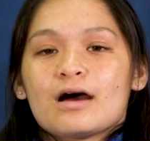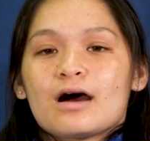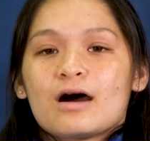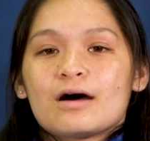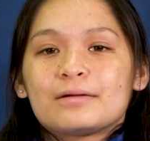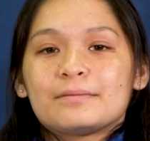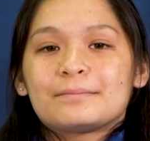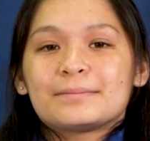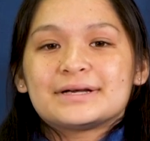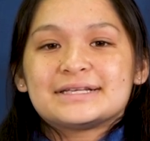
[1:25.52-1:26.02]

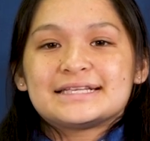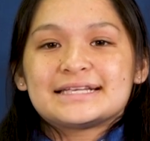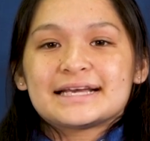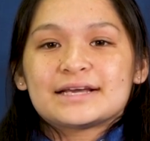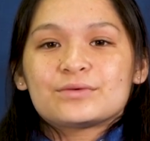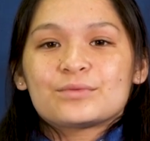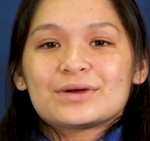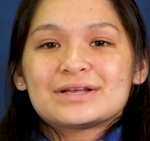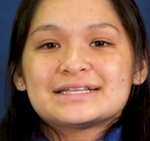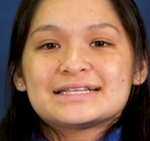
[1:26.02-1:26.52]
On Monday
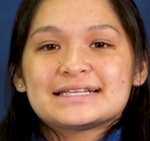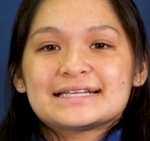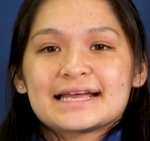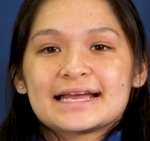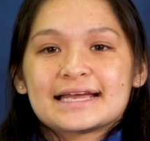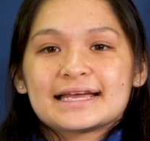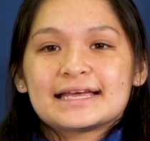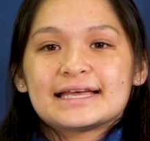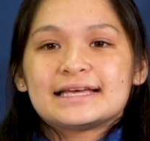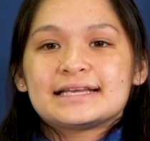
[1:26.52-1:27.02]
and
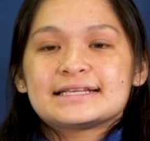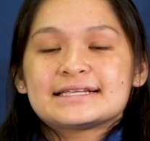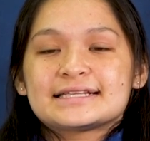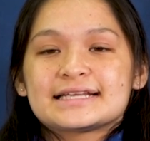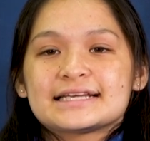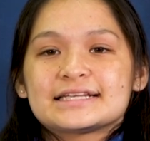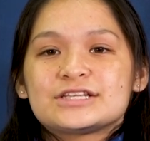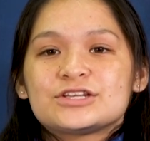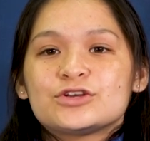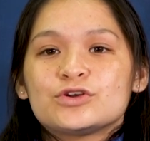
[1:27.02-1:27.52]
Wednesday, it is
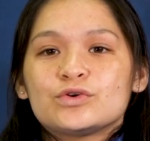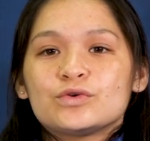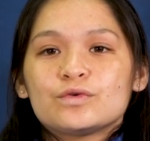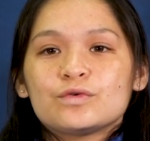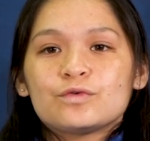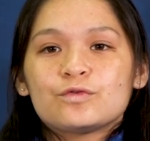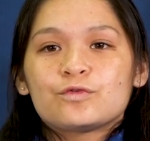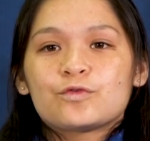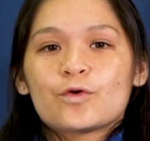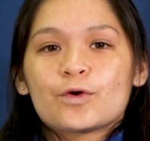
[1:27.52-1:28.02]
a two
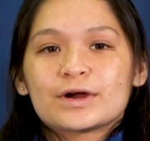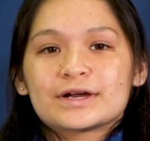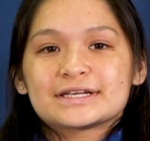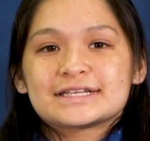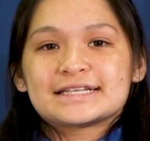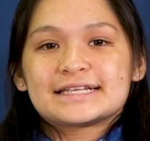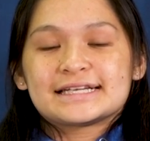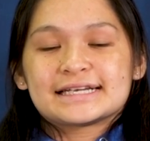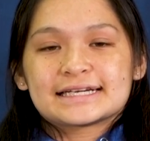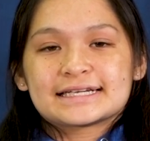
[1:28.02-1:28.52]
four
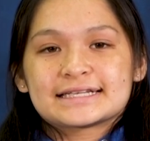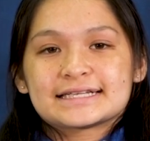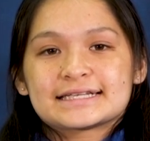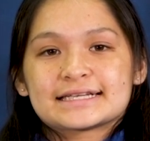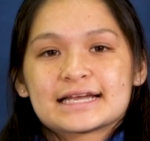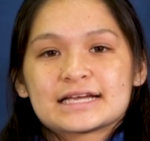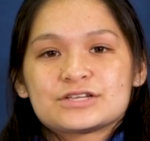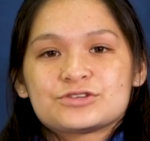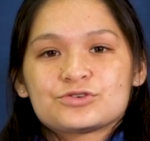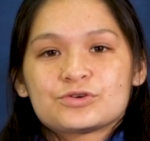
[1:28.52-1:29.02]
six
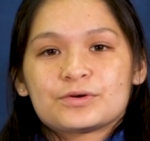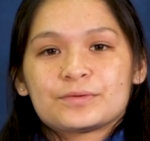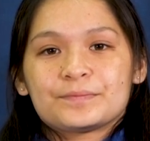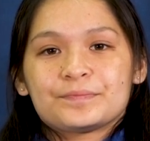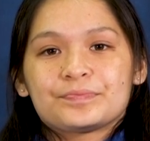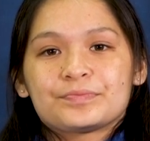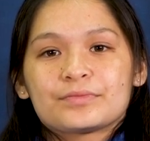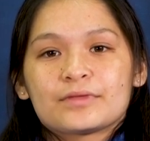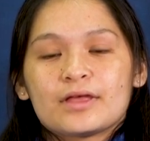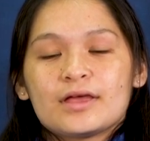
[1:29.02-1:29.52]
schedule.
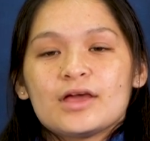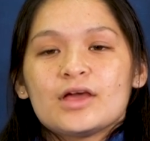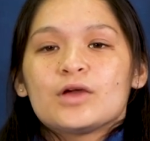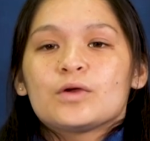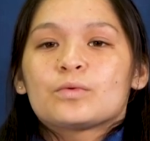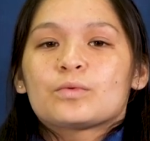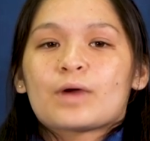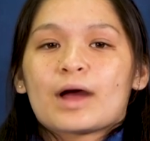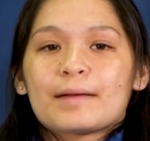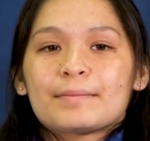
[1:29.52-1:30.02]

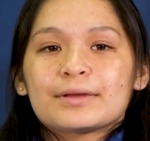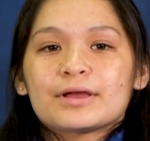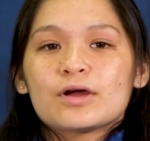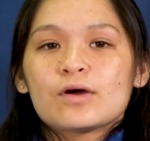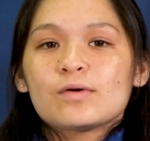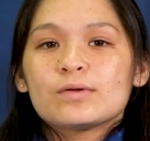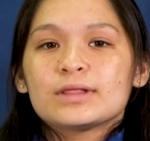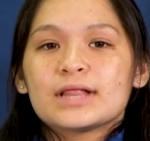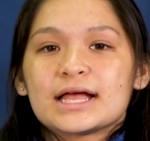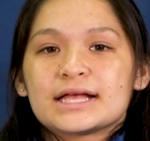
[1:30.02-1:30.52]
Grab and
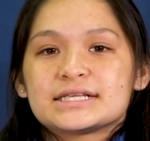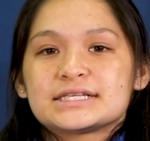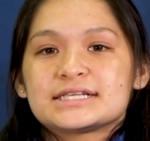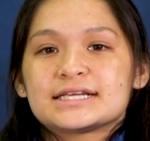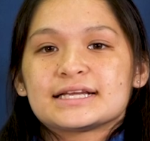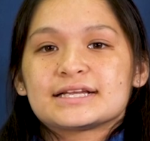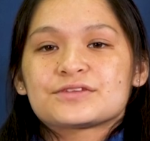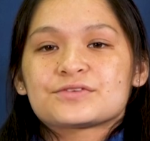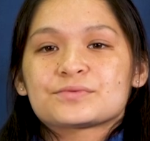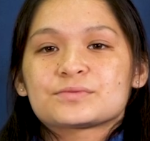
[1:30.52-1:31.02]
Go lunch
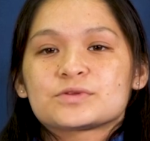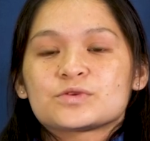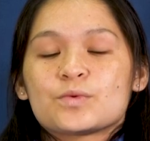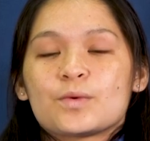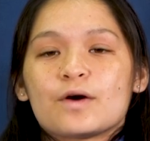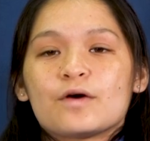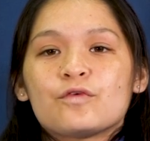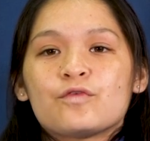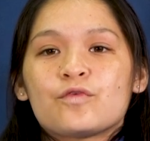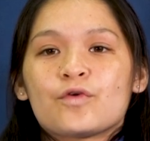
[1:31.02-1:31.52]
is from
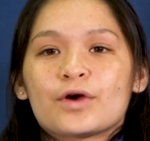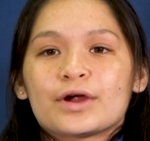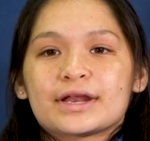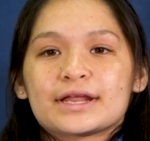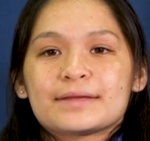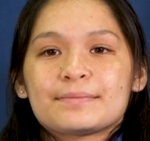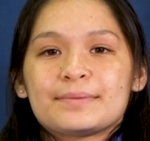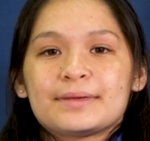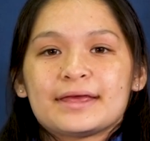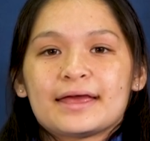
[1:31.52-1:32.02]
twelve
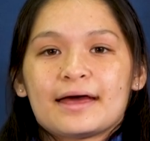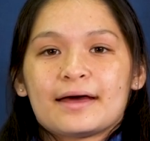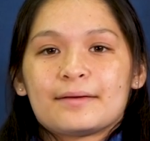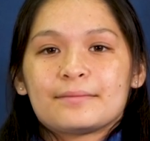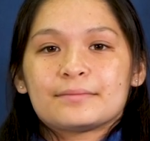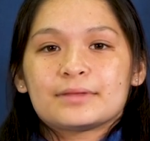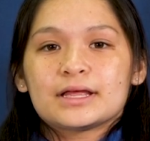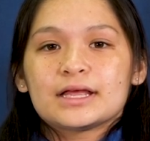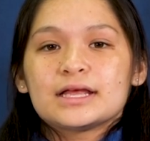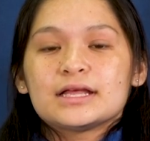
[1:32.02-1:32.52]
forty p
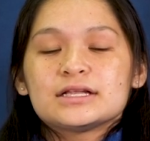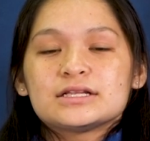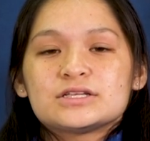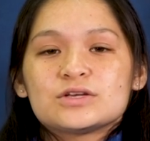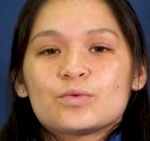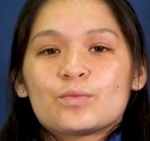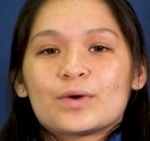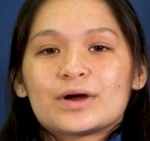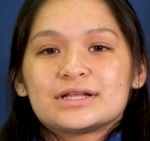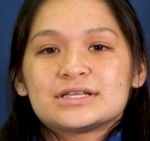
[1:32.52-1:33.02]
m
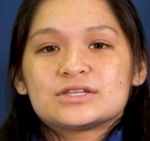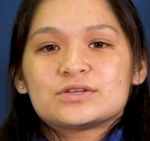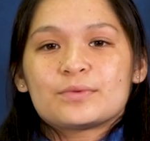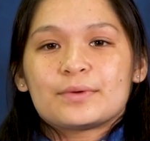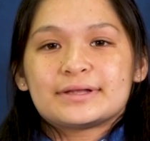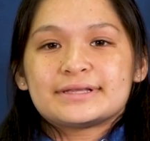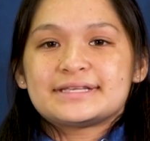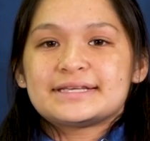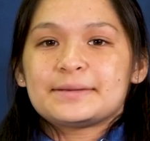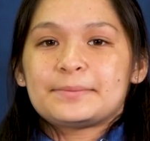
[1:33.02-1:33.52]
to one
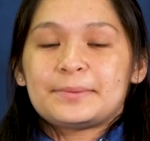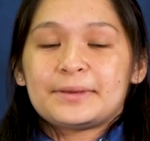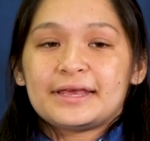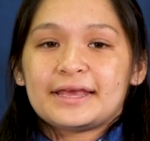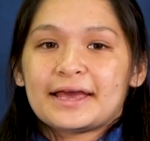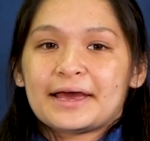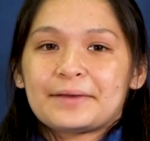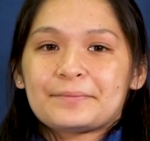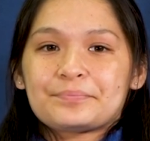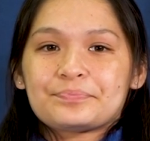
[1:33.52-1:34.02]
twenty
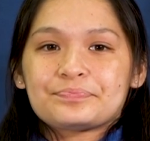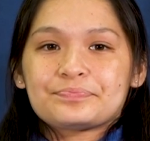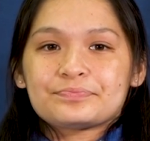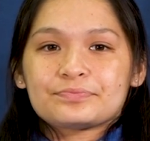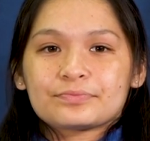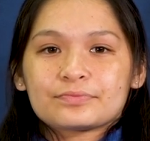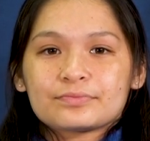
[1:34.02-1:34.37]
p m